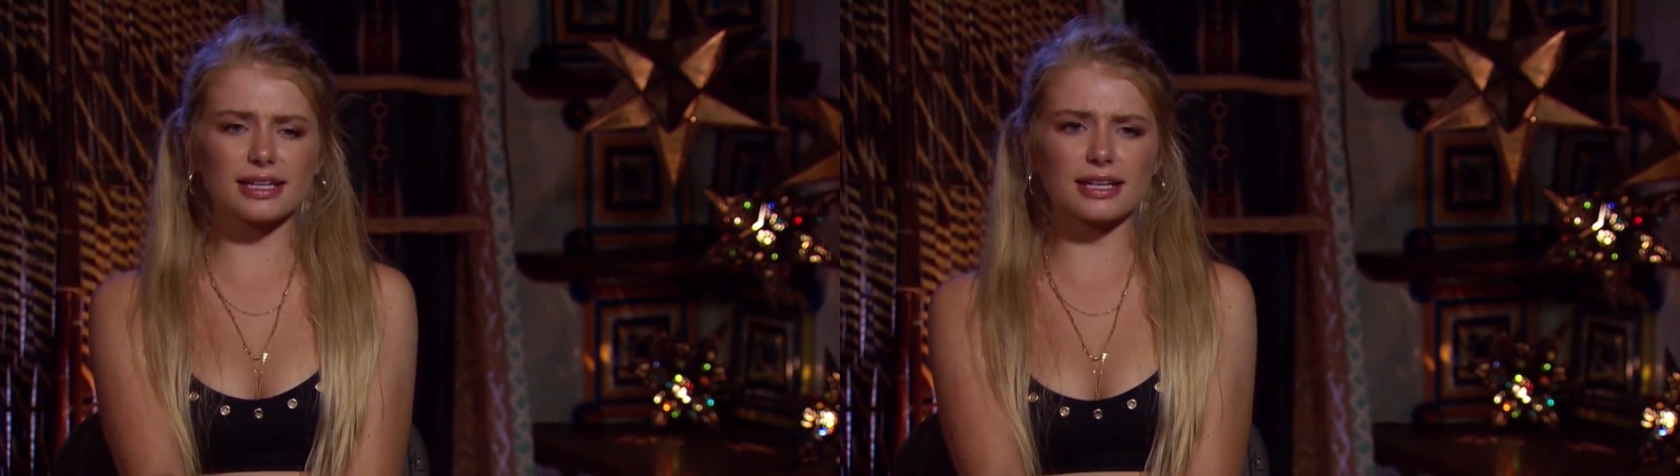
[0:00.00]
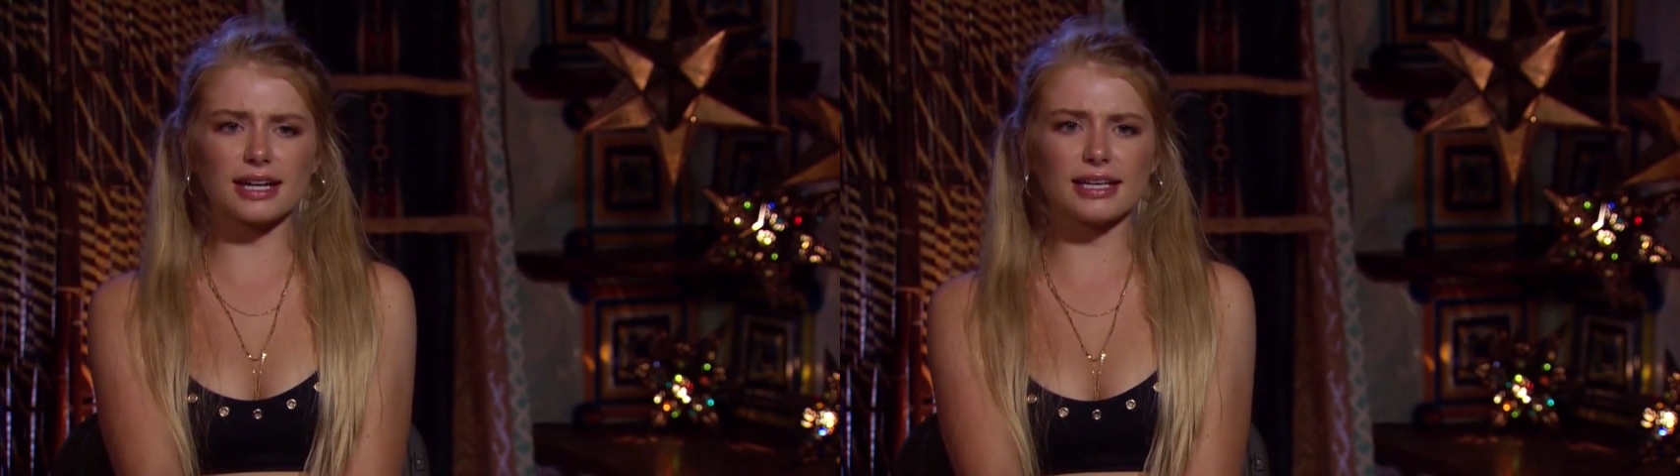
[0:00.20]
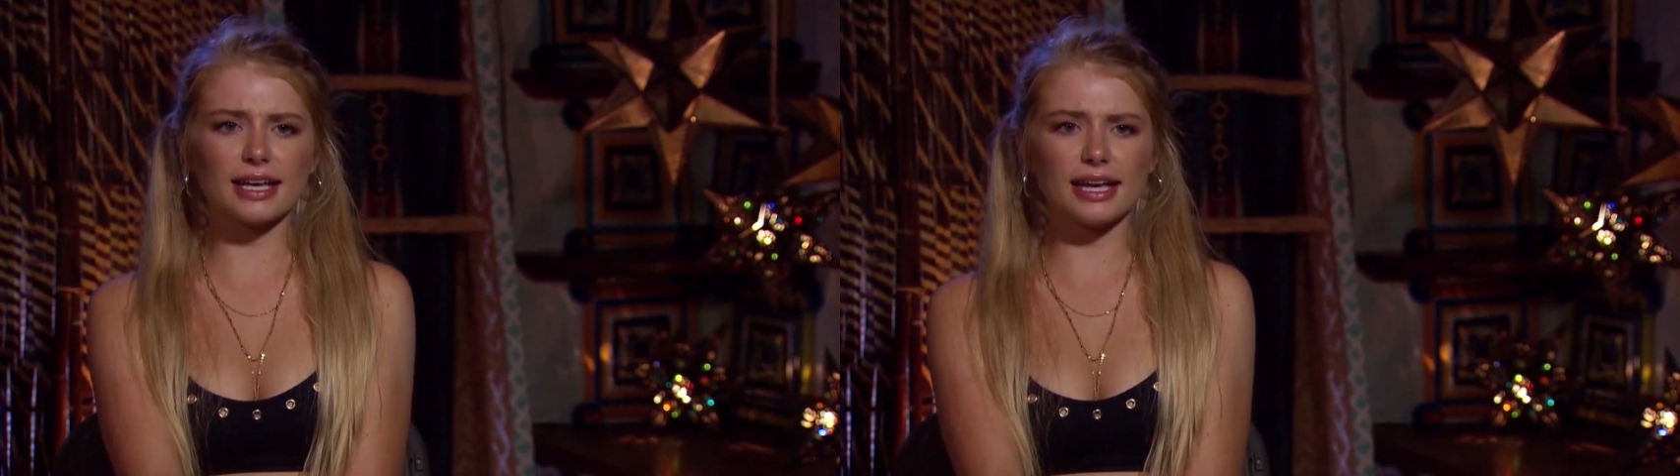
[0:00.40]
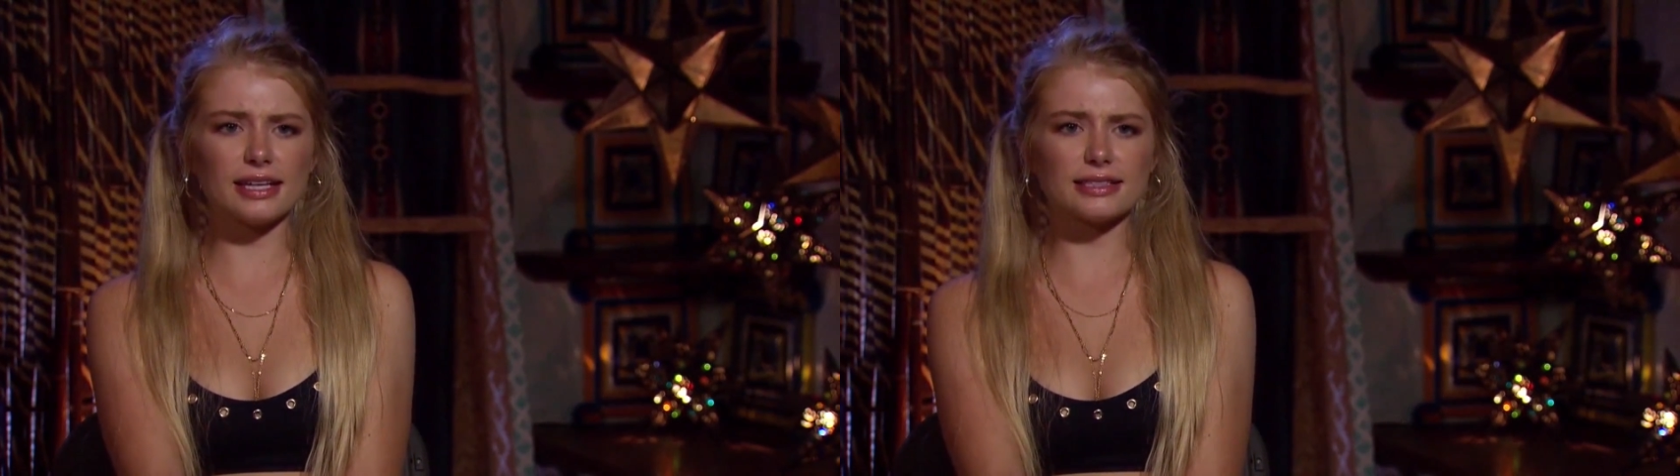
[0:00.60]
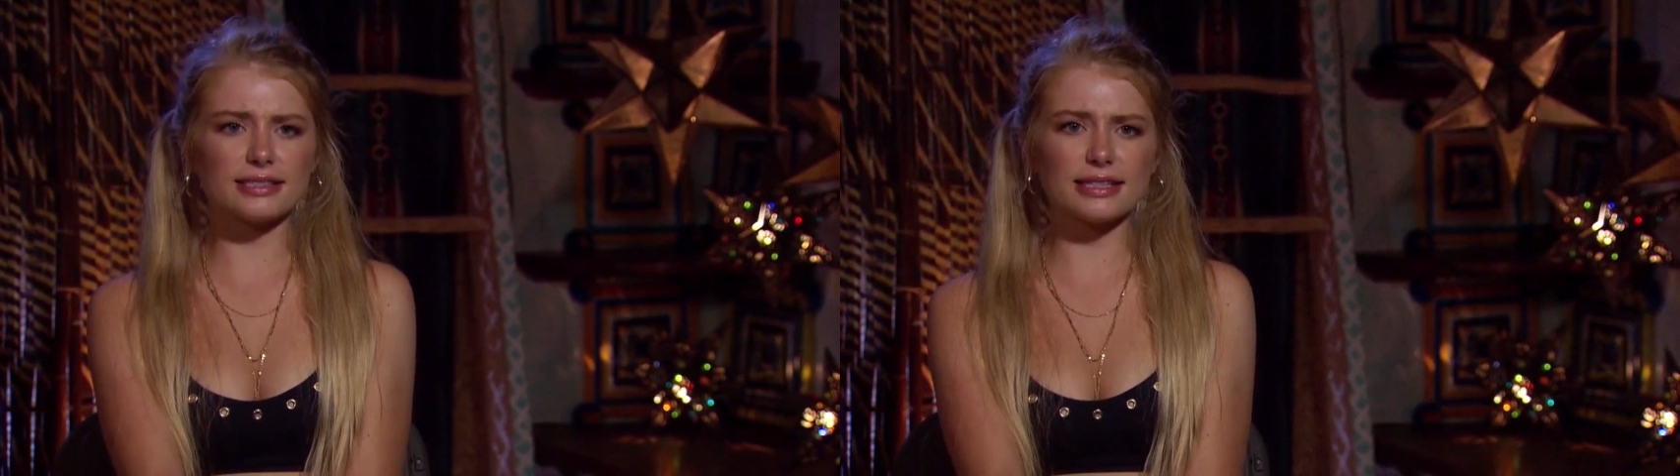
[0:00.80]
Like, I
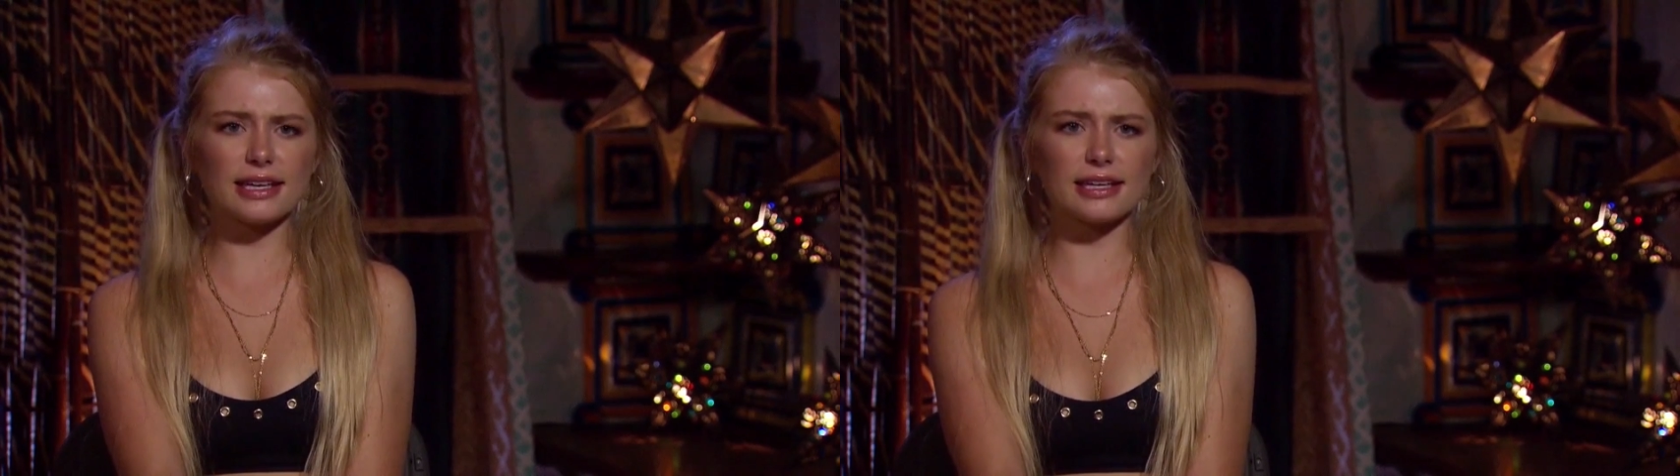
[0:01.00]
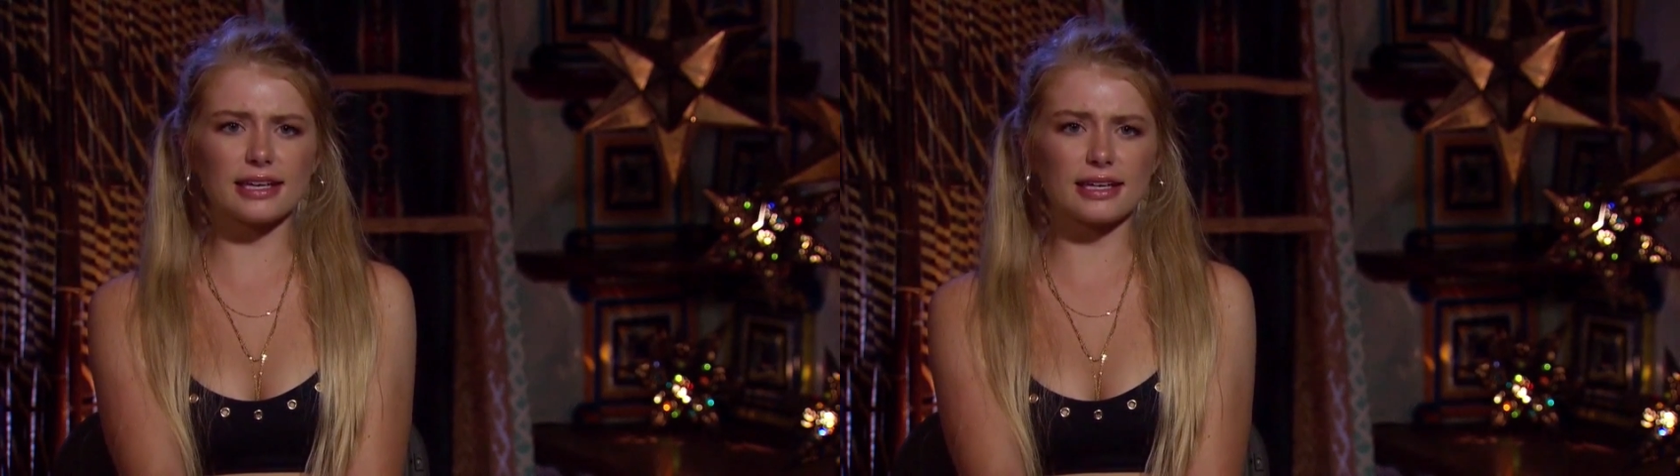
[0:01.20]
hate seeing